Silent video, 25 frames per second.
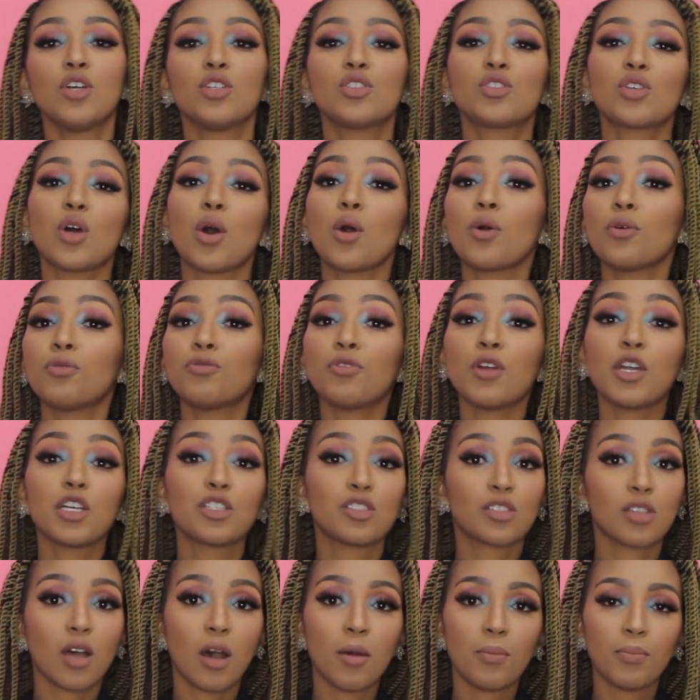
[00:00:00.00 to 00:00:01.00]
So for
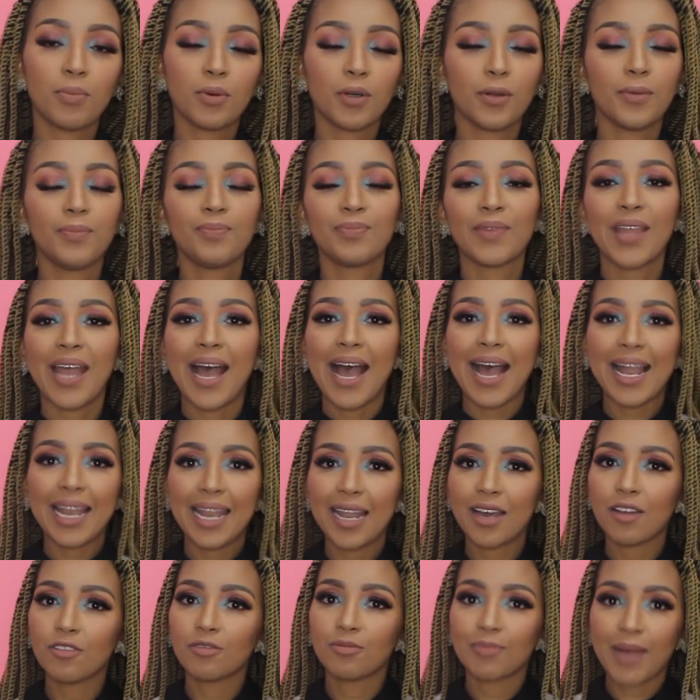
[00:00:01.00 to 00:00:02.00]
example, I
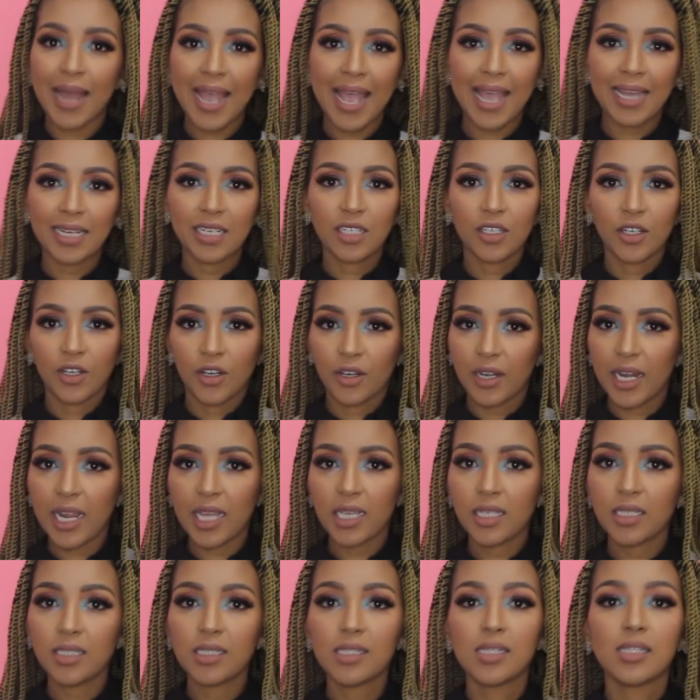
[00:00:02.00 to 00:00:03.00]
love my Allen
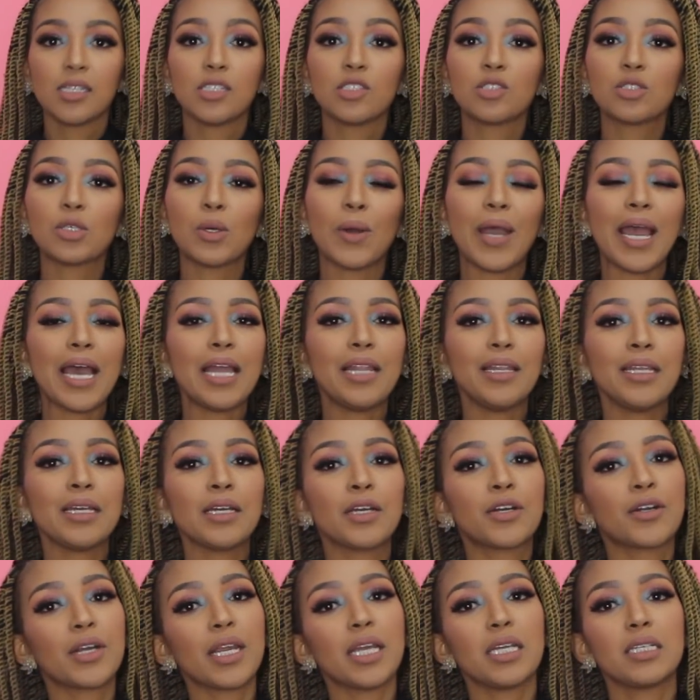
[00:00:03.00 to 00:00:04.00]
Gray. So
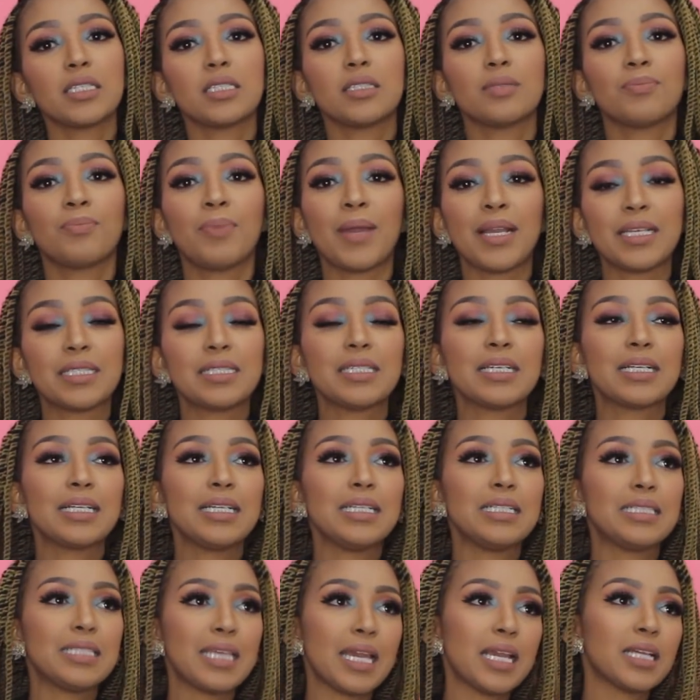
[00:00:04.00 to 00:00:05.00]
Allen Gray
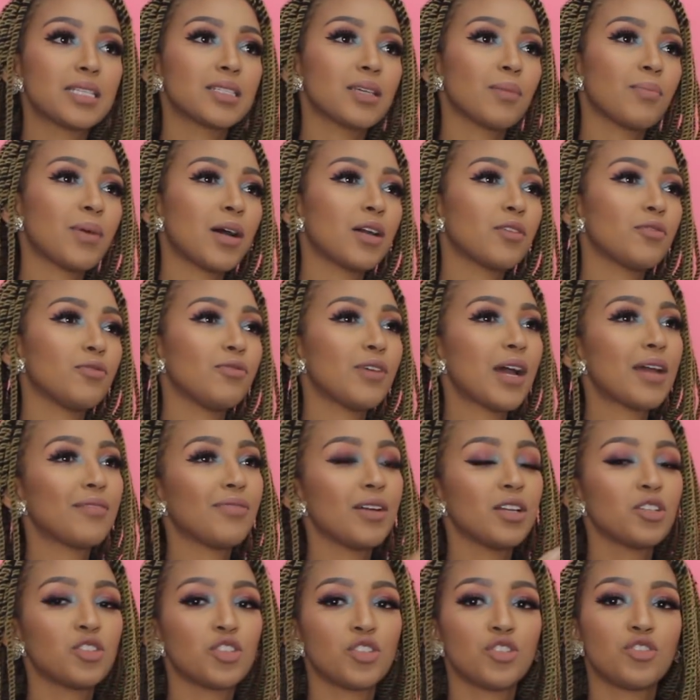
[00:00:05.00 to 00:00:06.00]
basically takes about
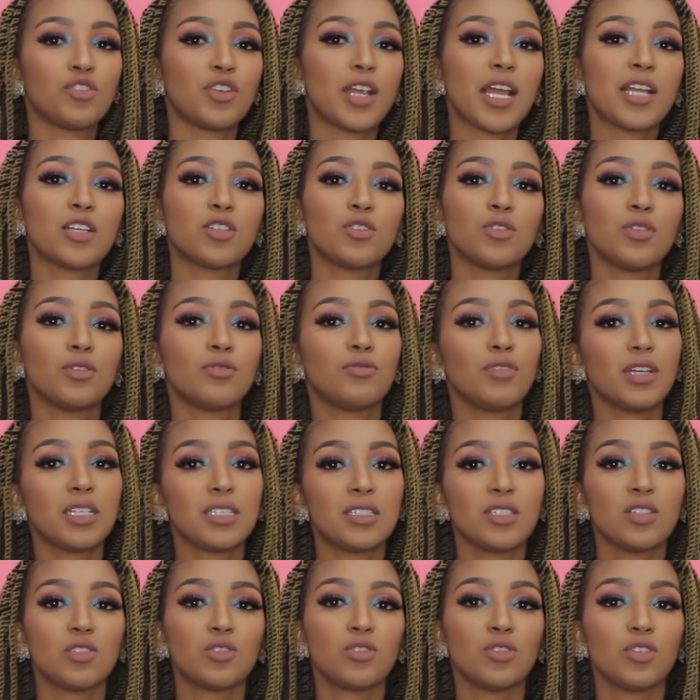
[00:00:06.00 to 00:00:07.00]
500 Rand to
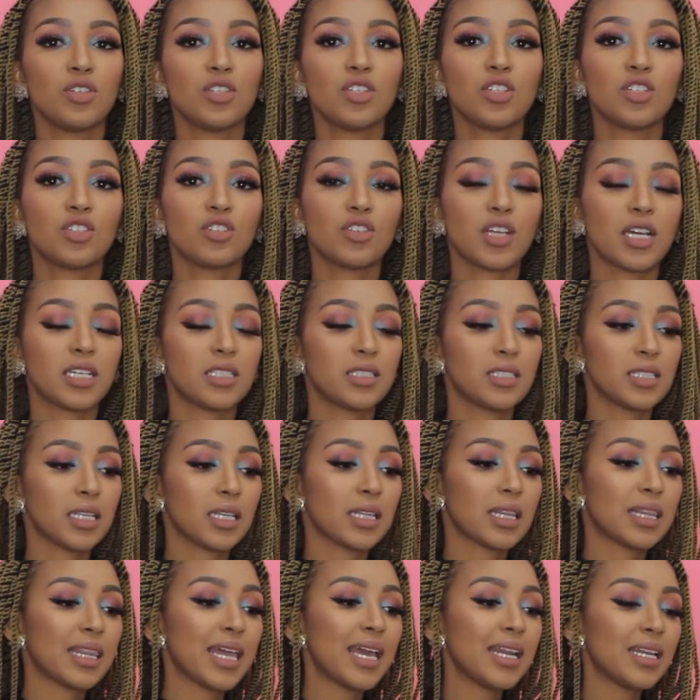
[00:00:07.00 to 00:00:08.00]
invest into unit trusts,
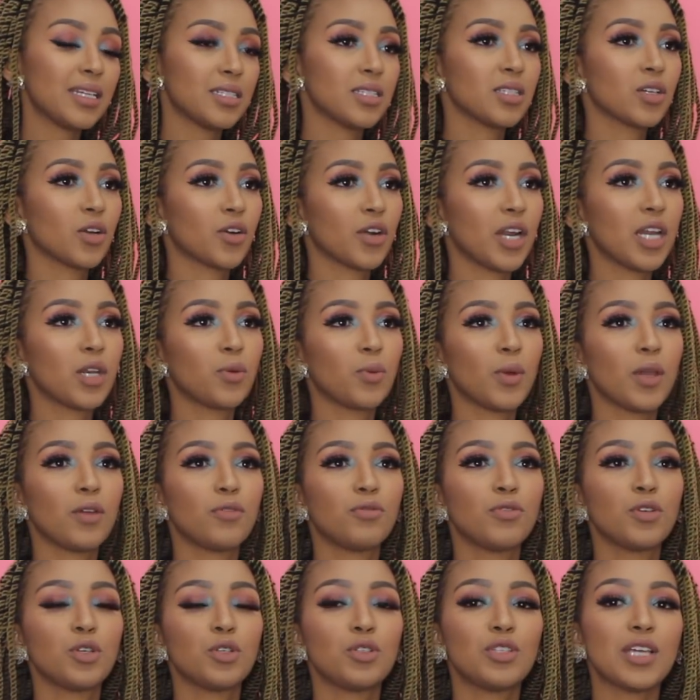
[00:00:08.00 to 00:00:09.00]
and that is a great way
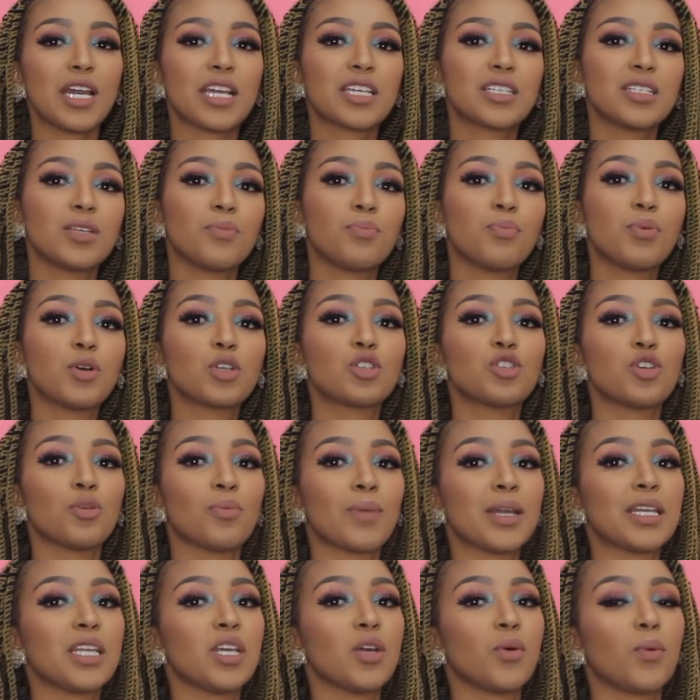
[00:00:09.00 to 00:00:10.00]
for you to actually put your
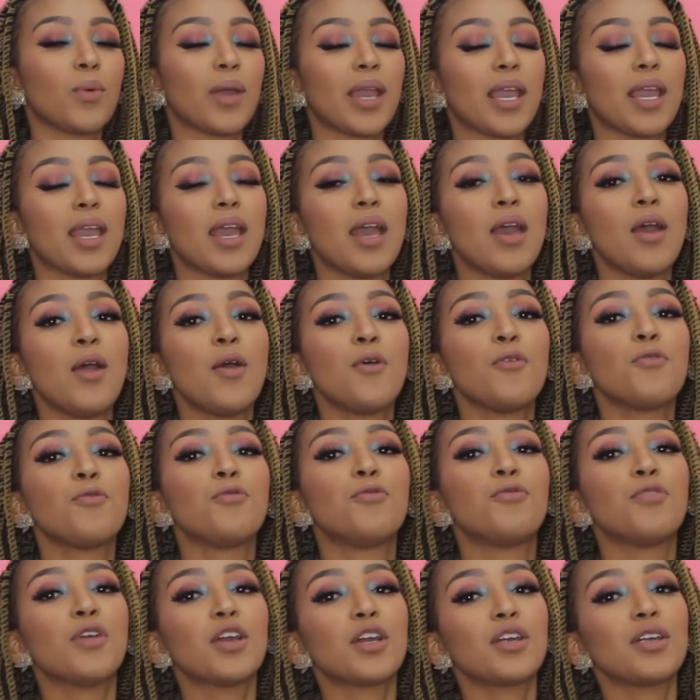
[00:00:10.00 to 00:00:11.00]
money away
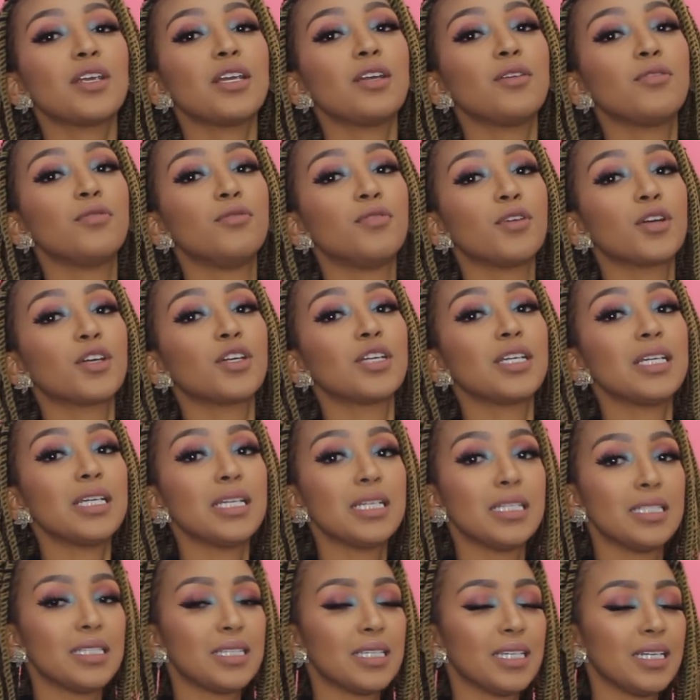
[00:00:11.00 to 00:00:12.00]
very, very
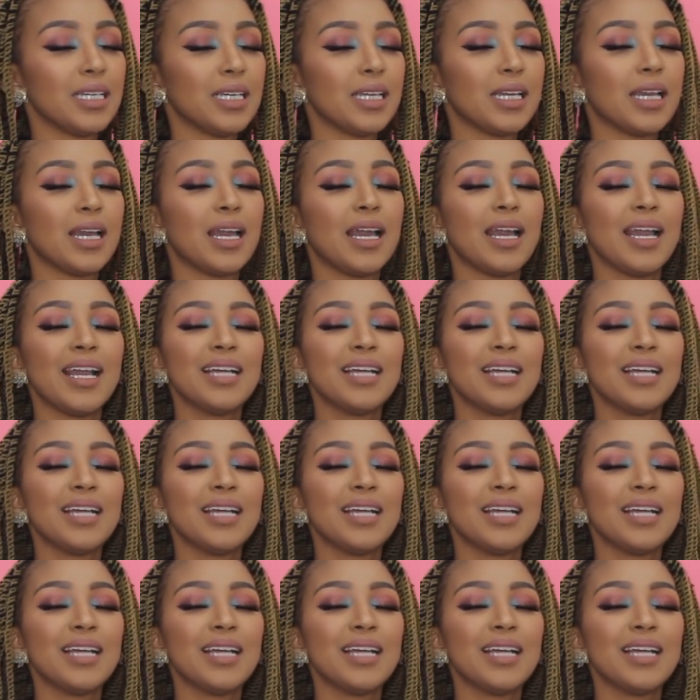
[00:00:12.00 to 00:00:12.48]
easily.